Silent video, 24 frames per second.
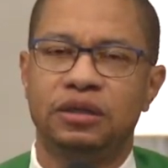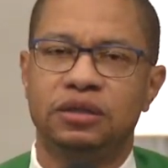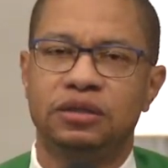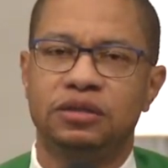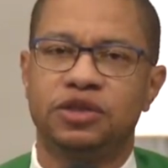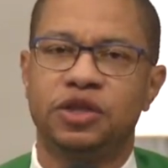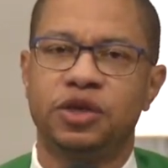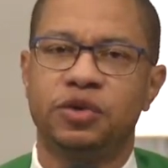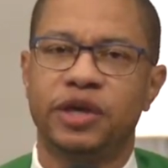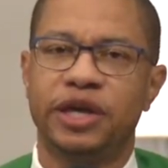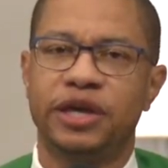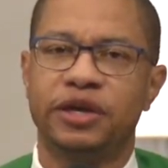
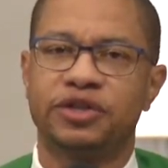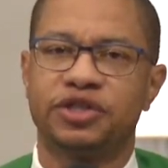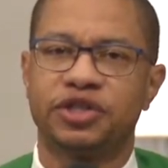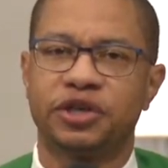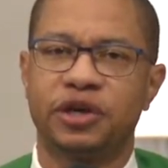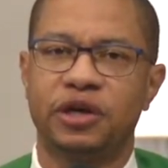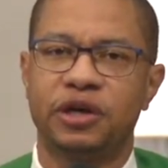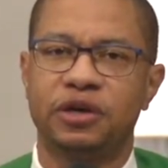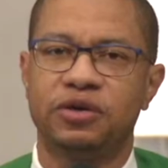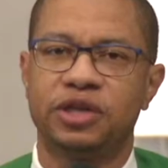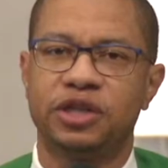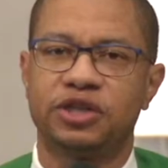2 years
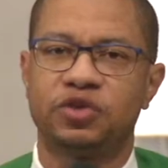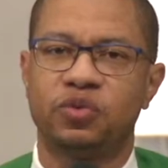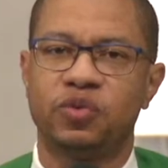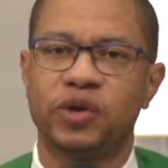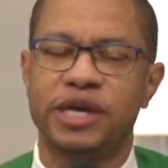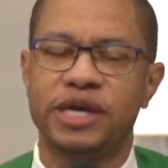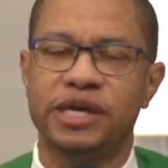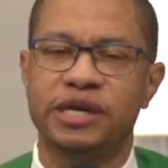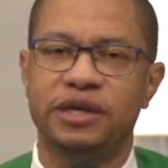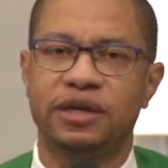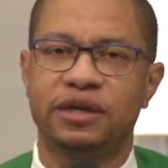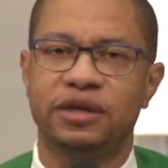ago this
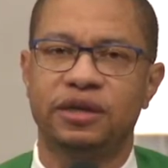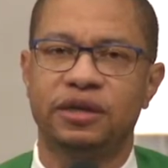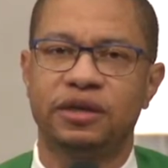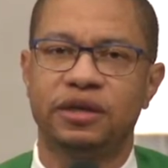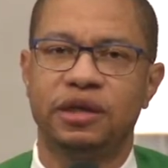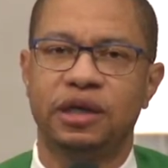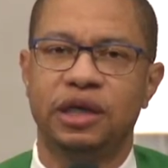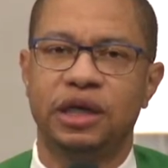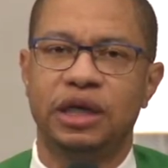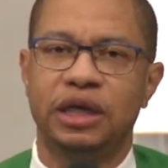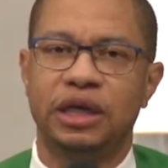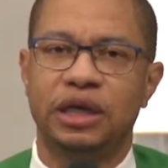week,
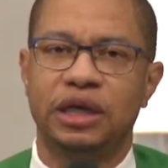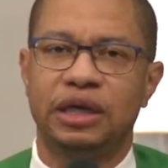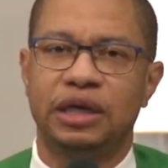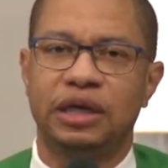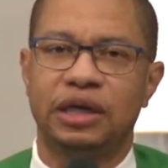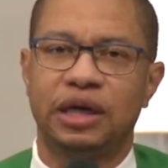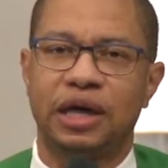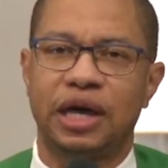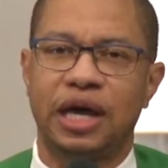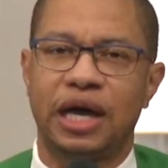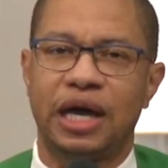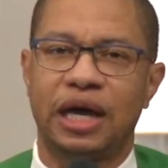
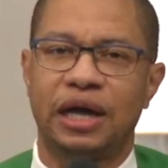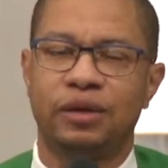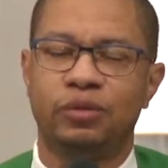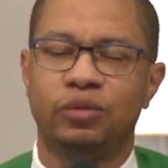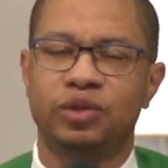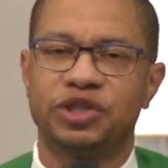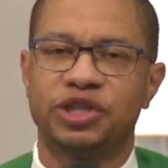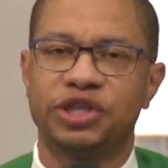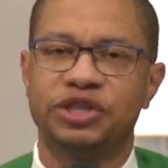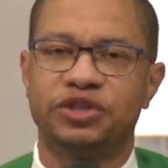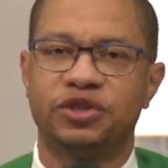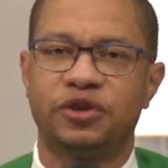I
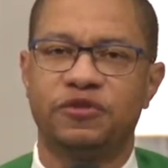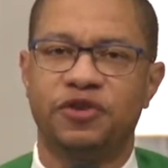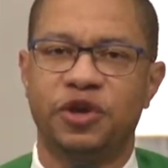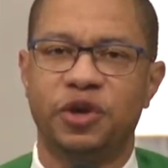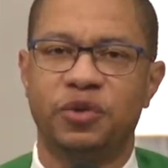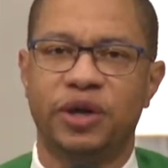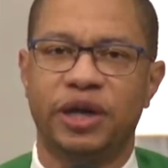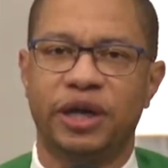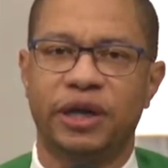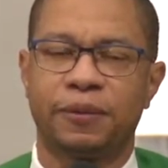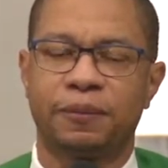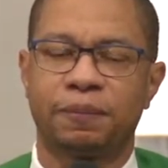was
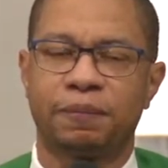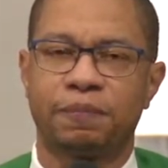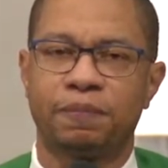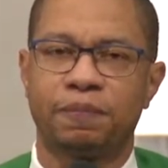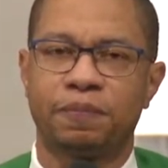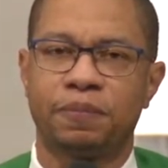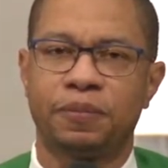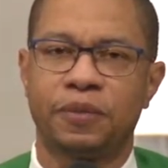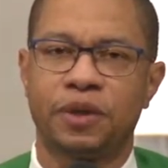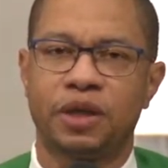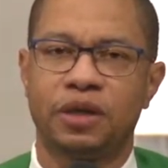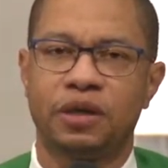interviewing
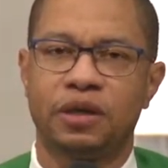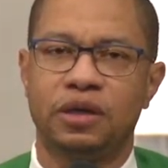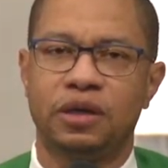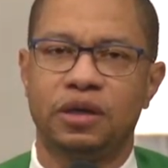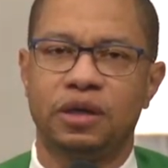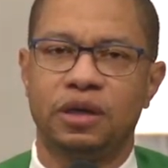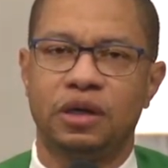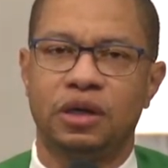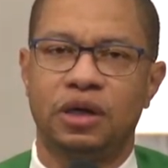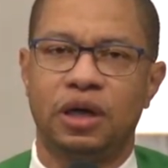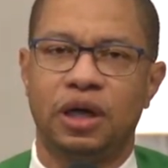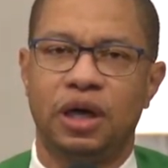
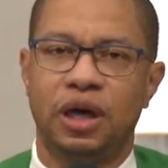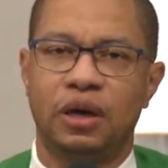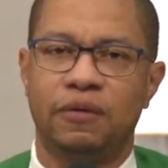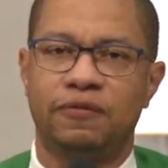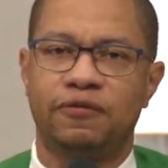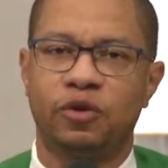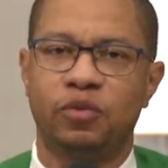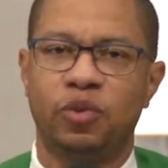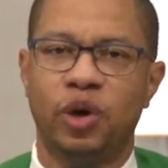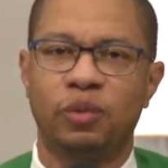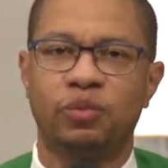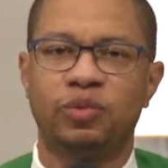
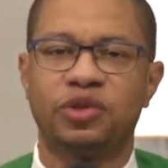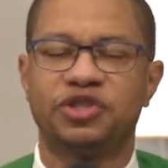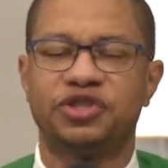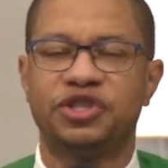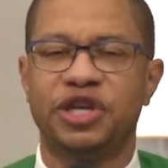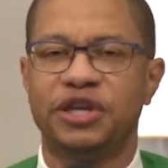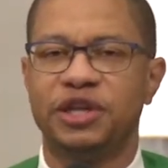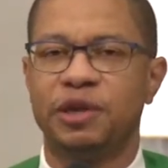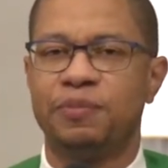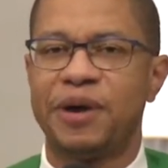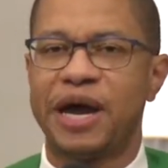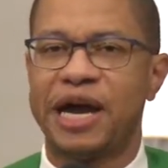for what was
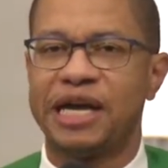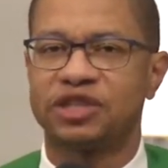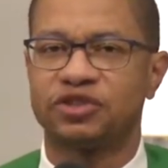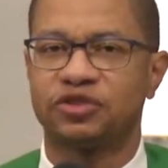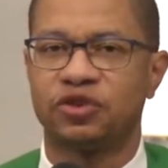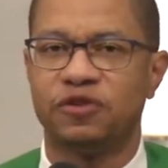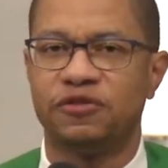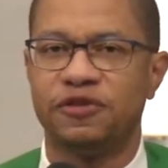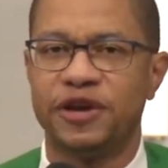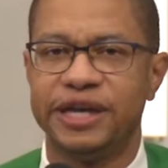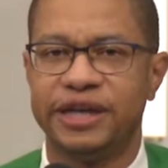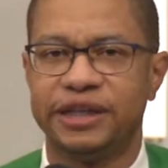then the
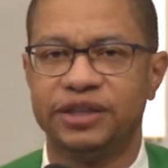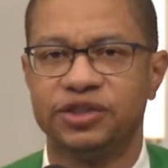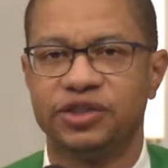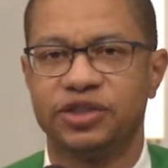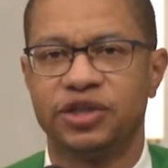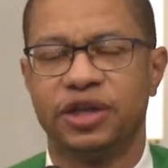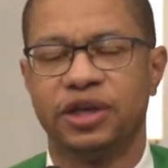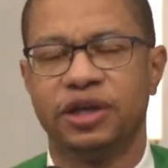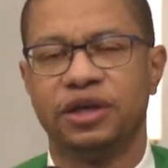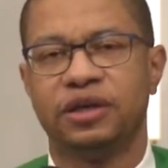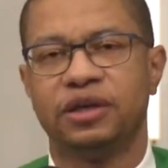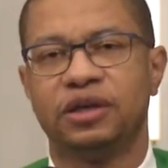pastoral
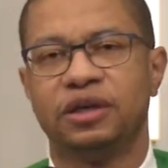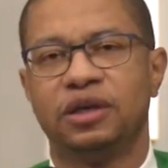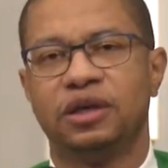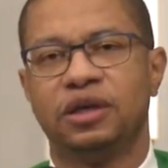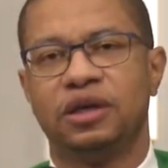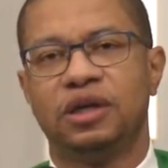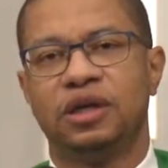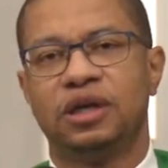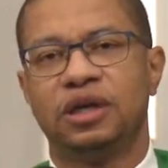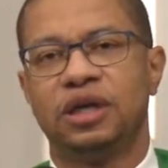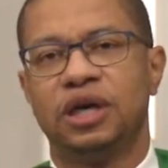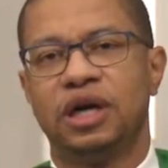vacancy
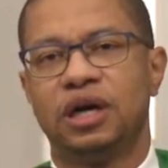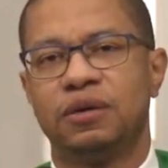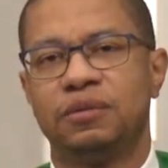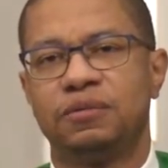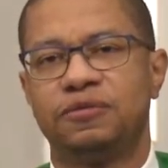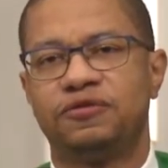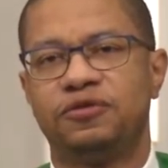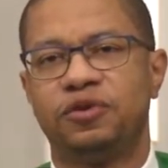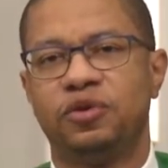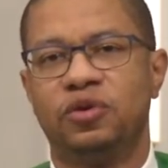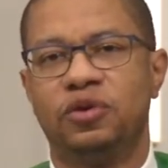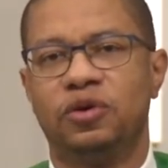
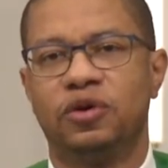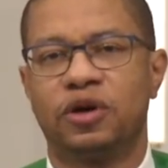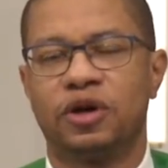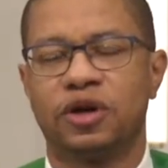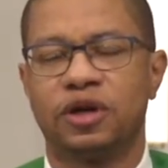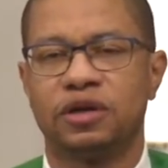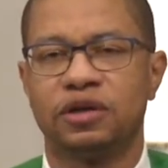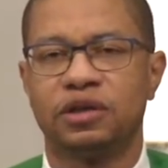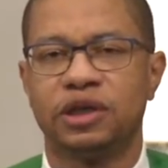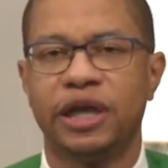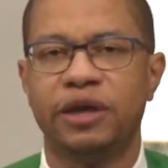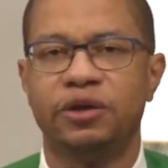
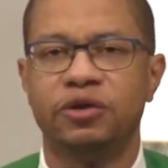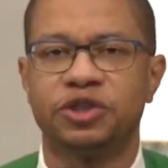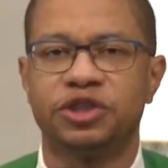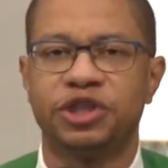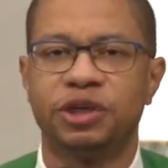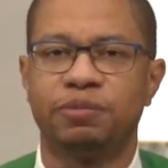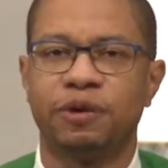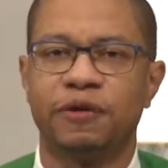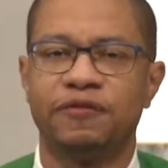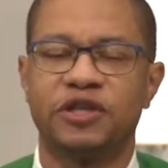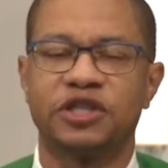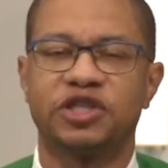for
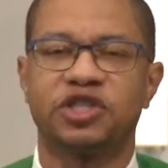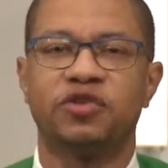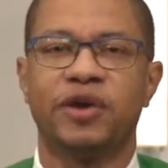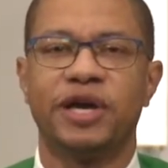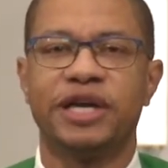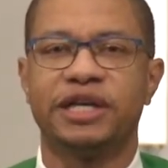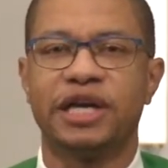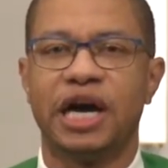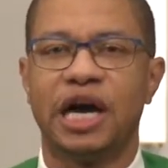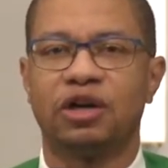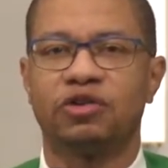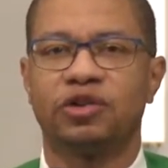leadership of this
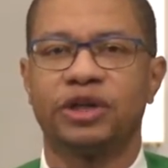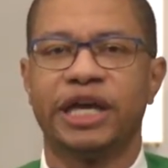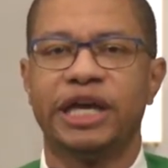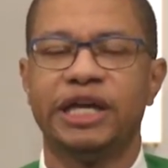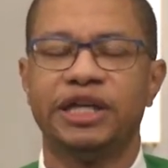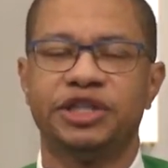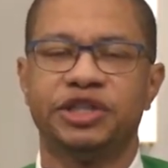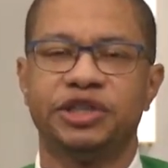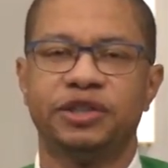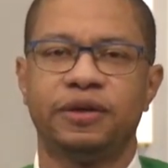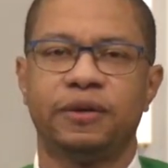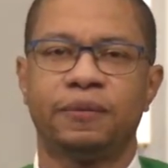great
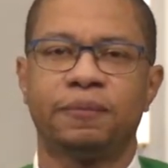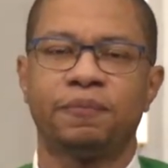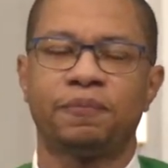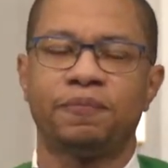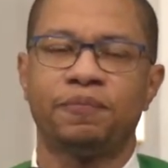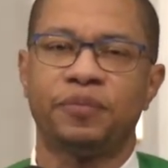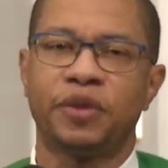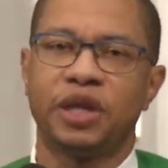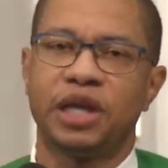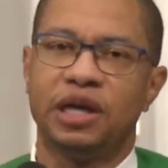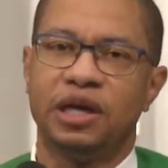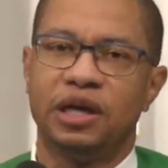congregation.
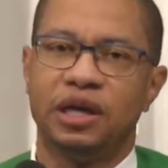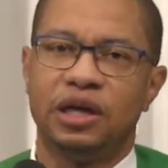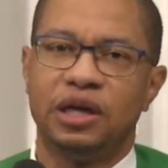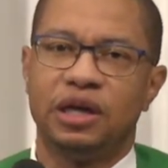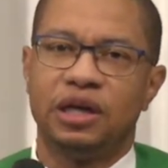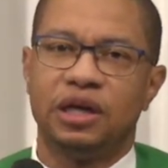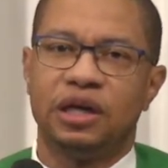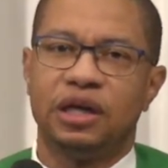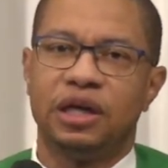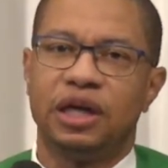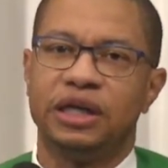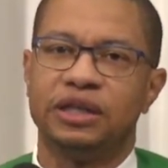
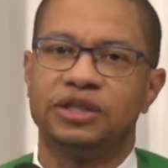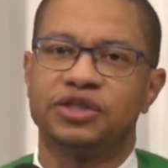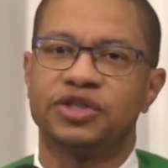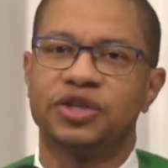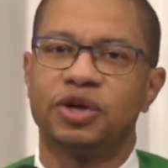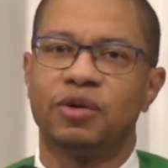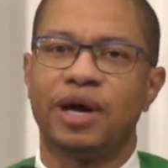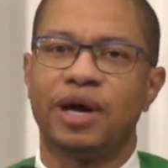And so